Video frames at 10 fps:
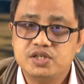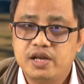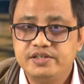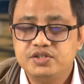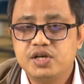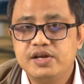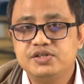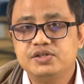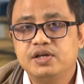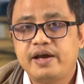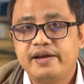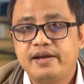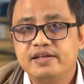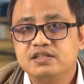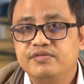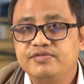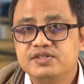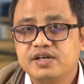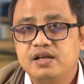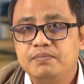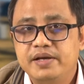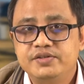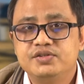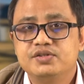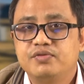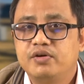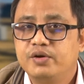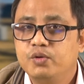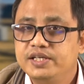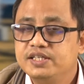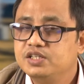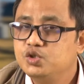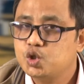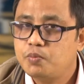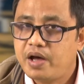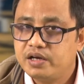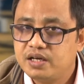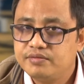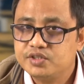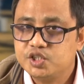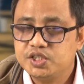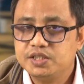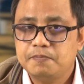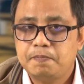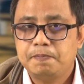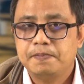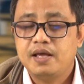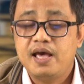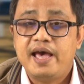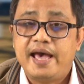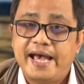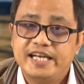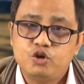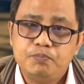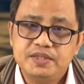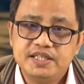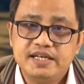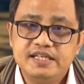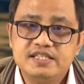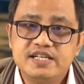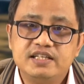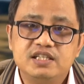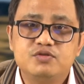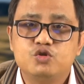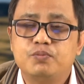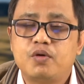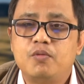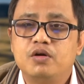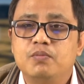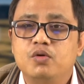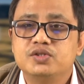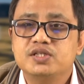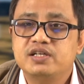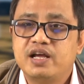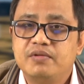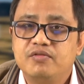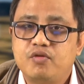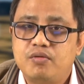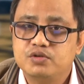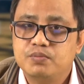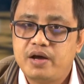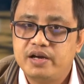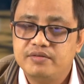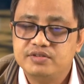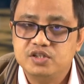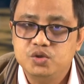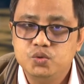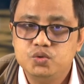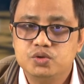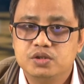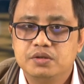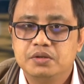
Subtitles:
legislation, guidelines and fiscal measures for regulating the use of biodiversity, adopting incentives to promote more sustainable forms of biodiversity use,